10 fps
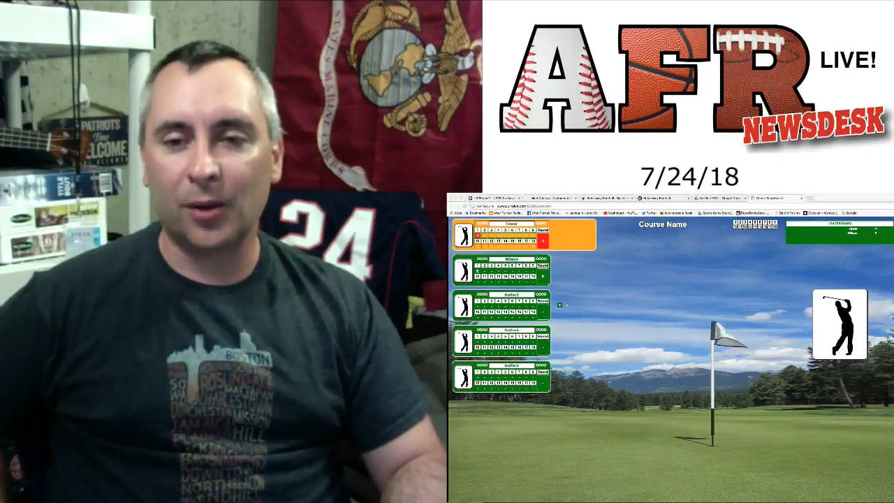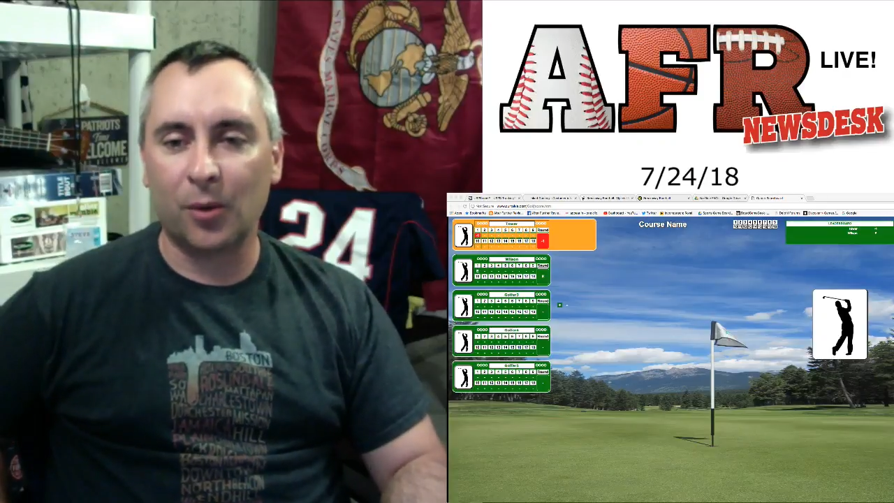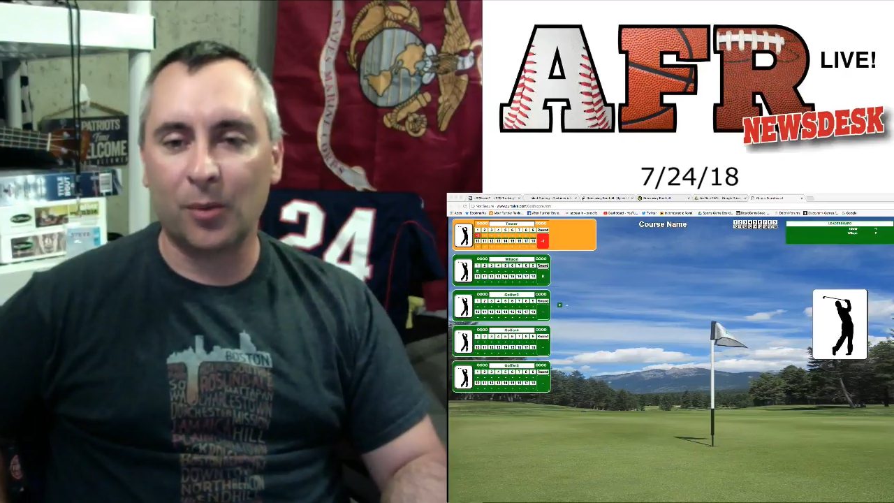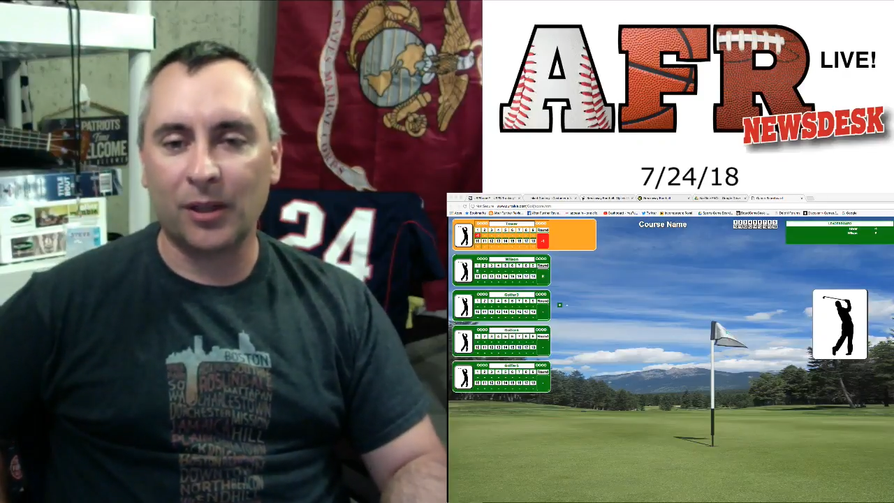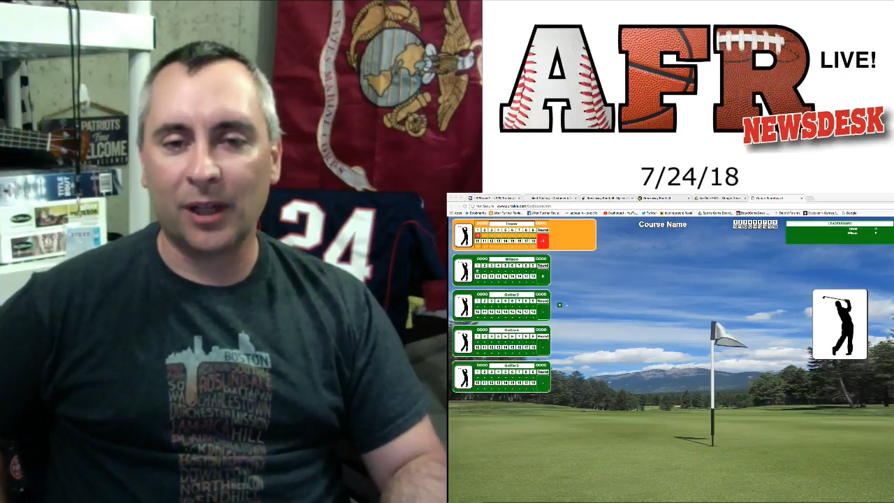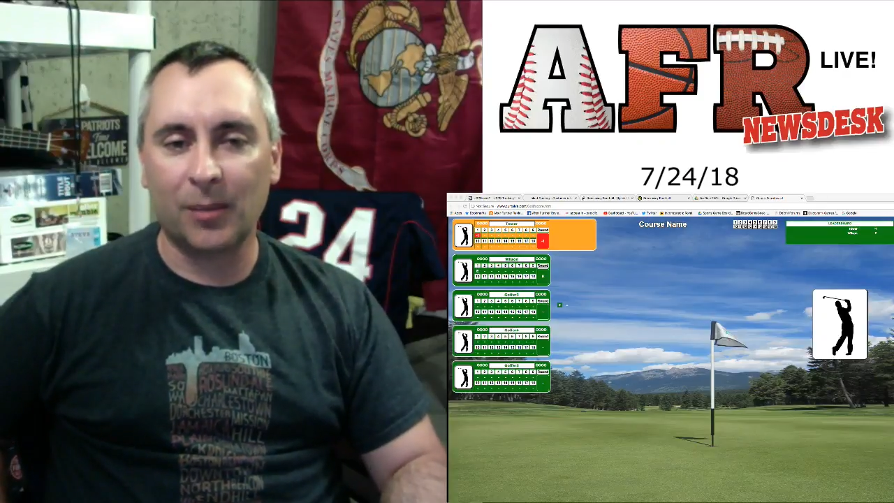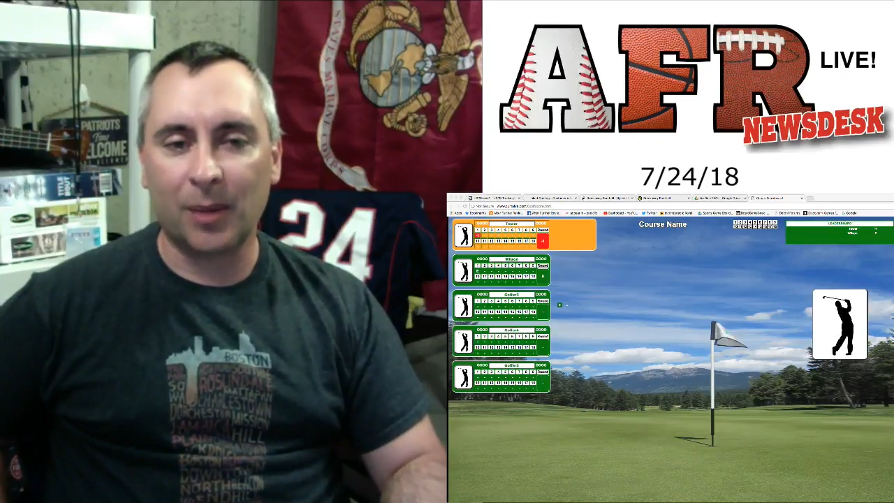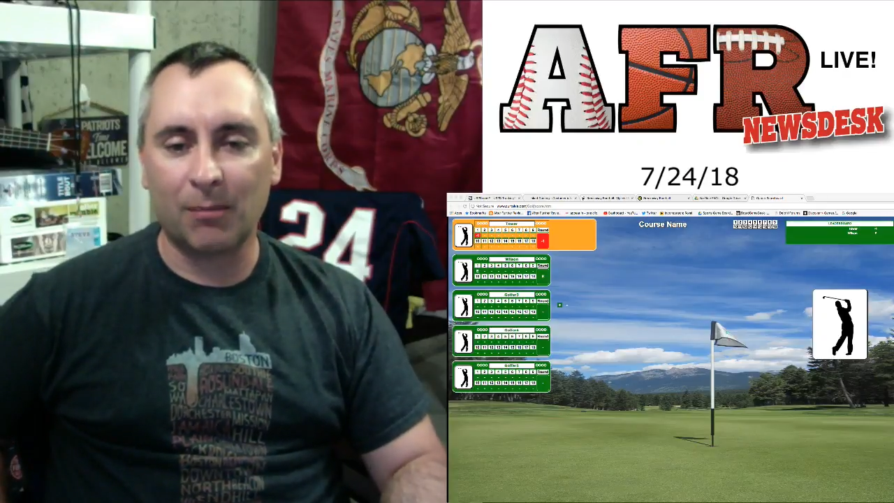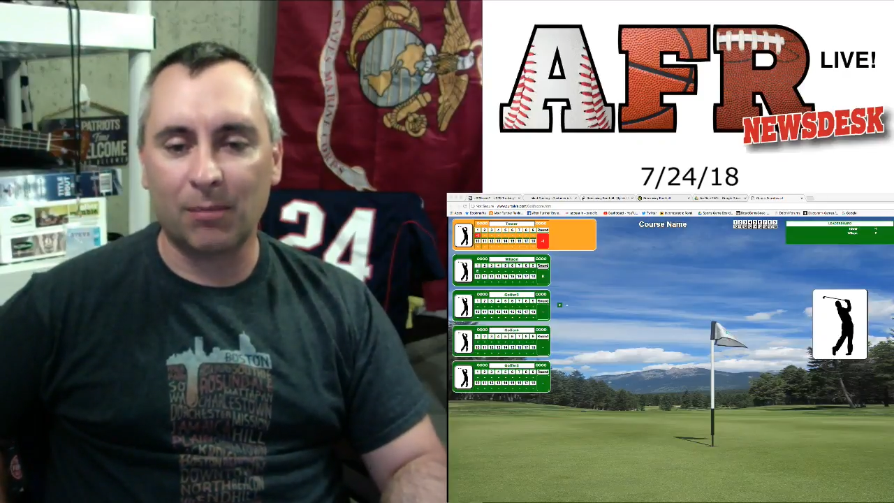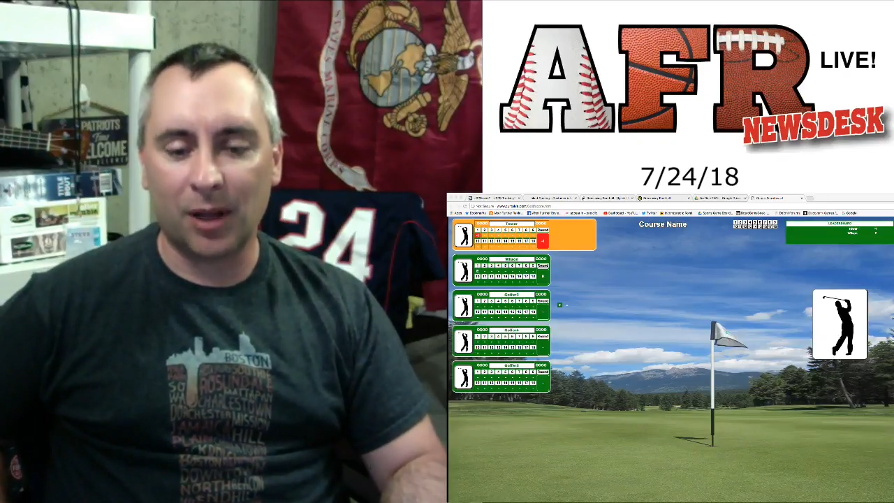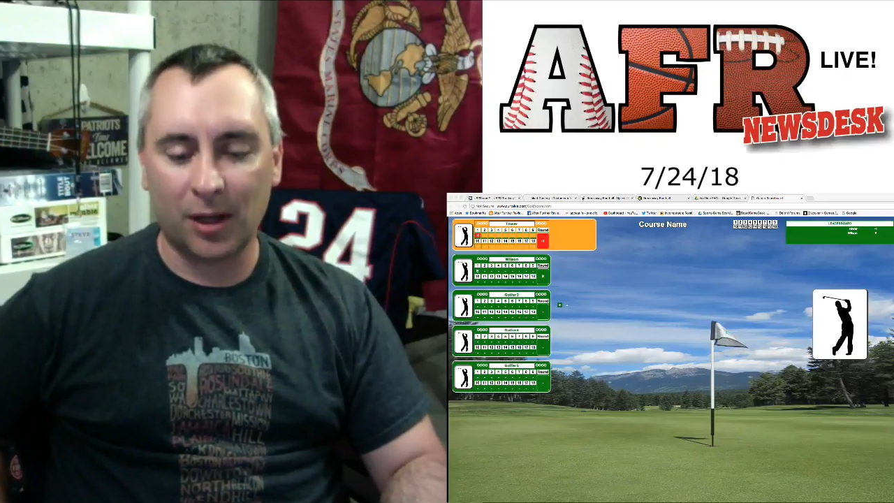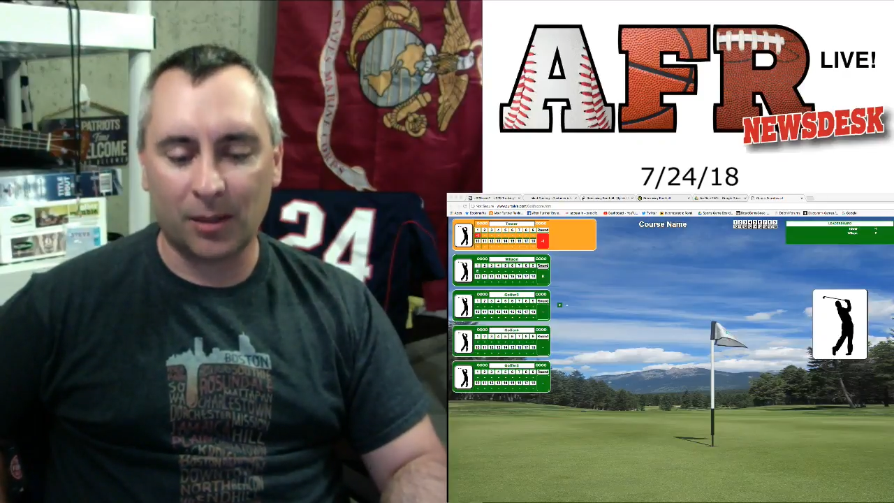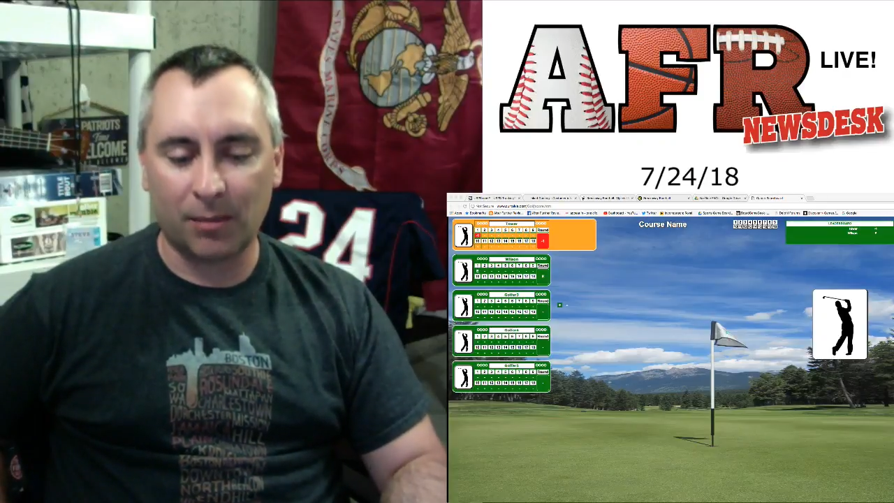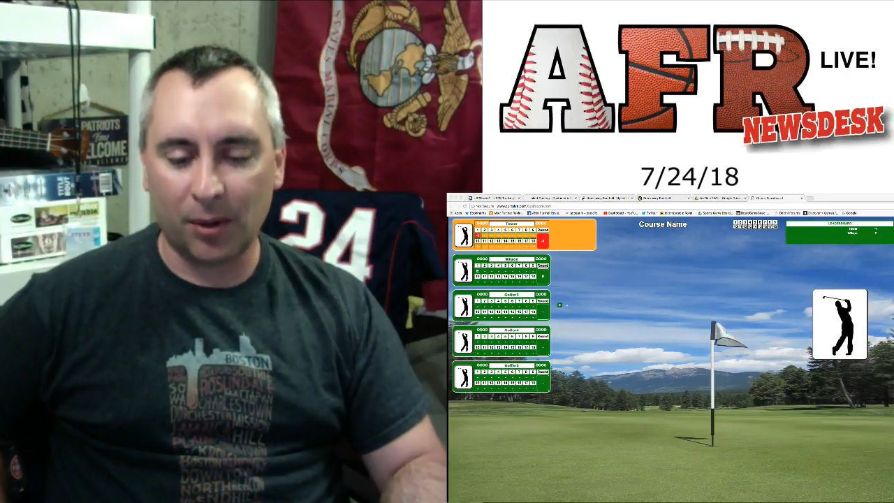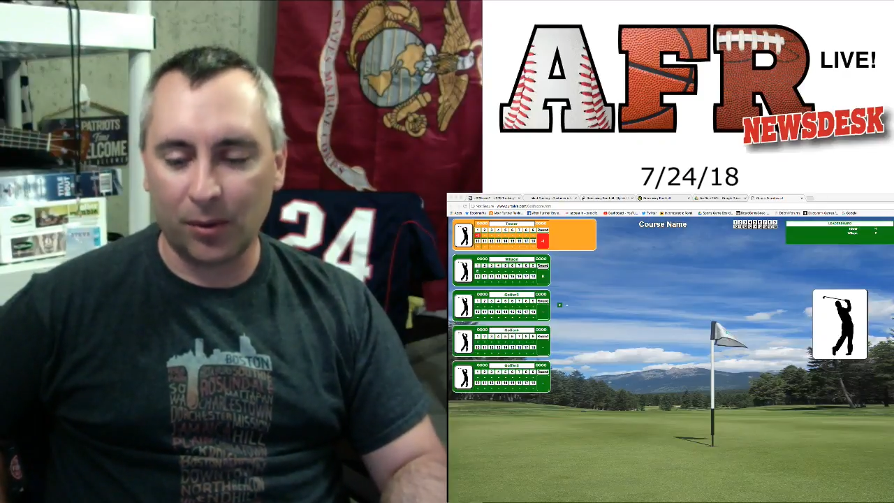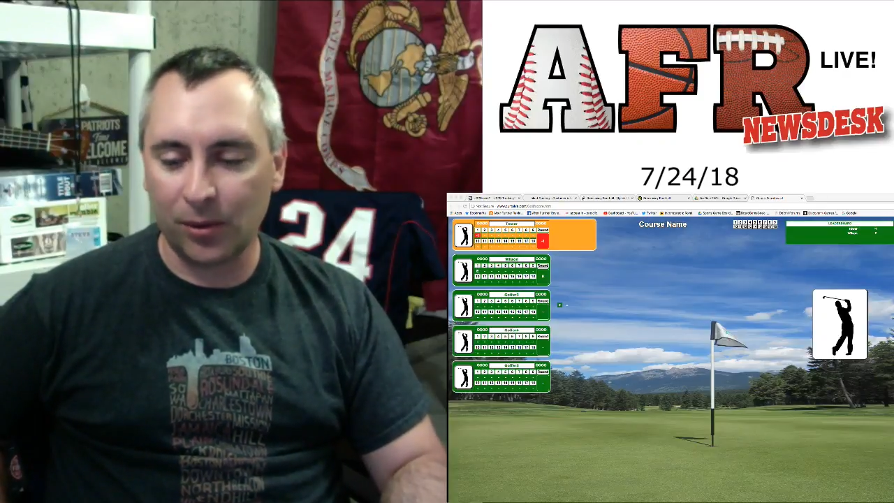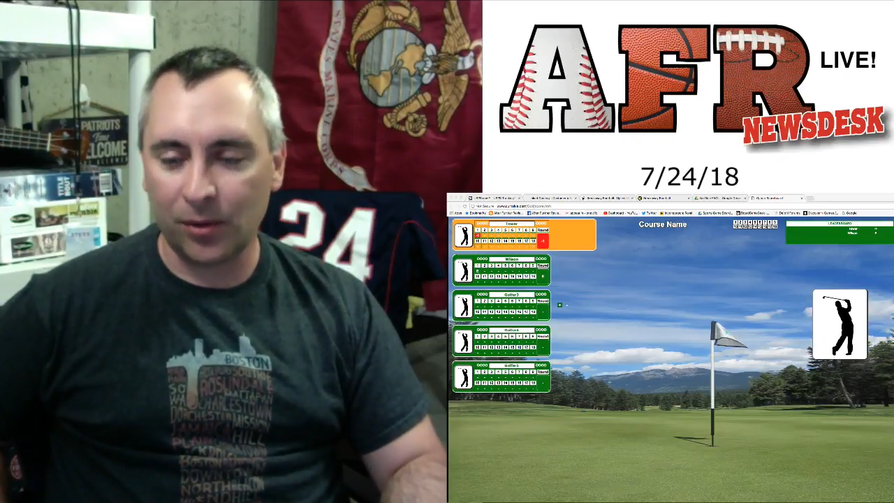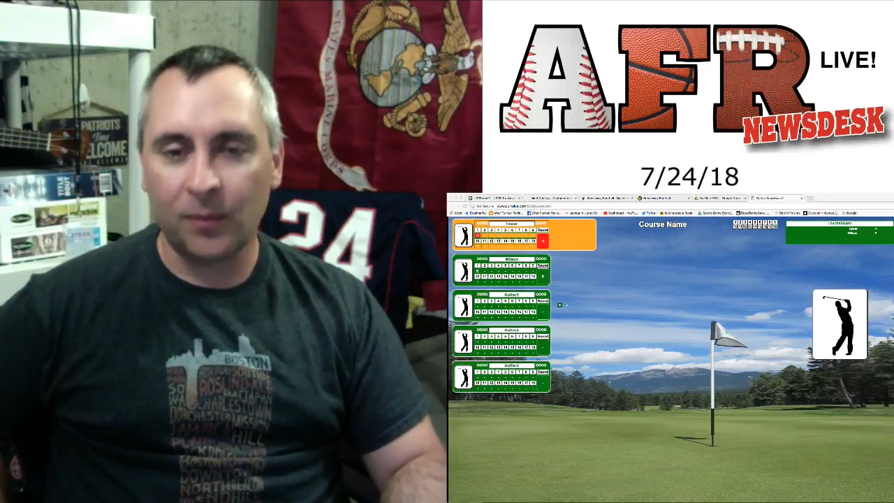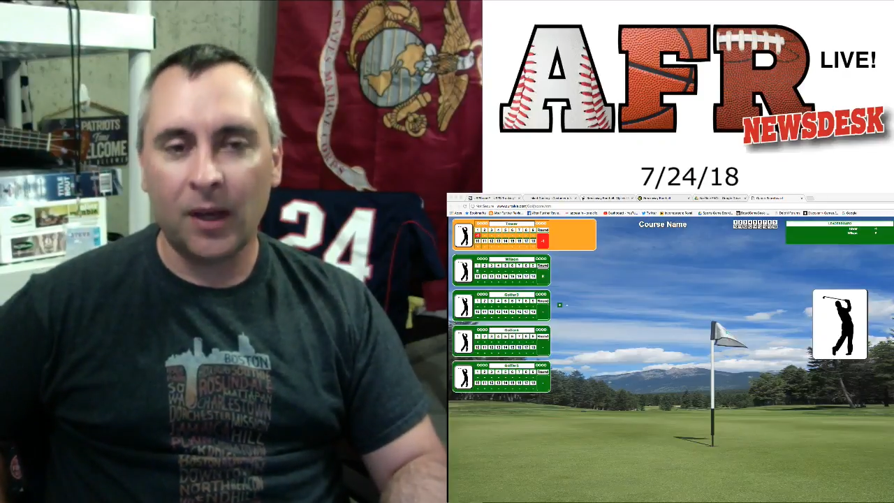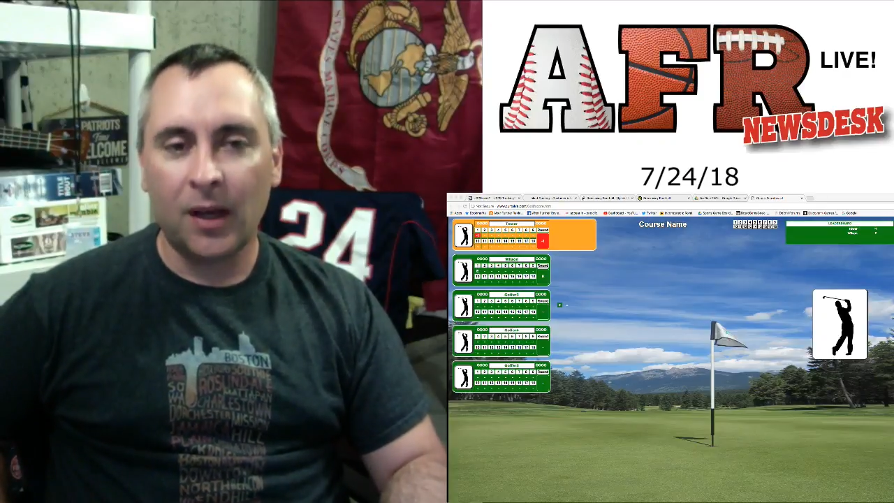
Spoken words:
don't miss any of my blog posts.